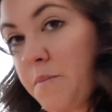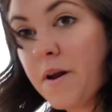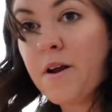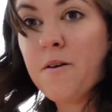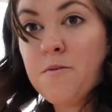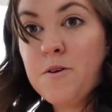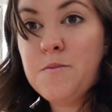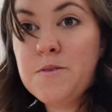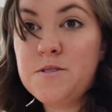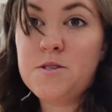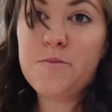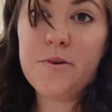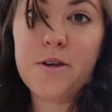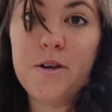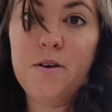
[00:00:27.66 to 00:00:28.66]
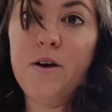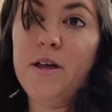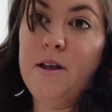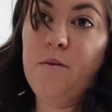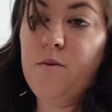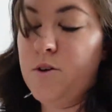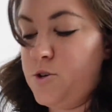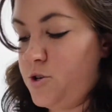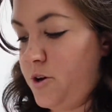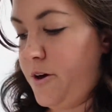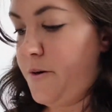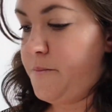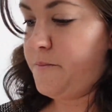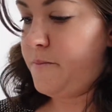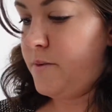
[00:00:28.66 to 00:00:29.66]
But our room is super cute and I wanna show
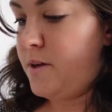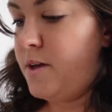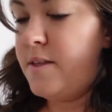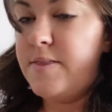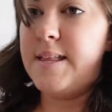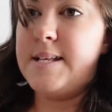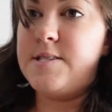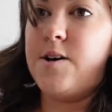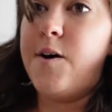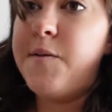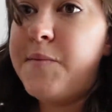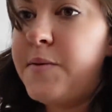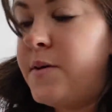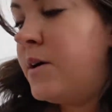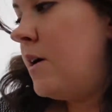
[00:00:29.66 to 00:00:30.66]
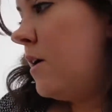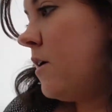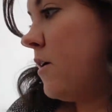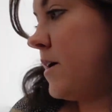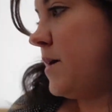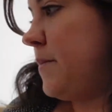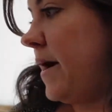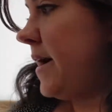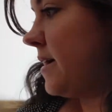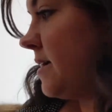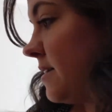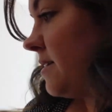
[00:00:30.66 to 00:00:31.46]
you. That's all. Okay, bye.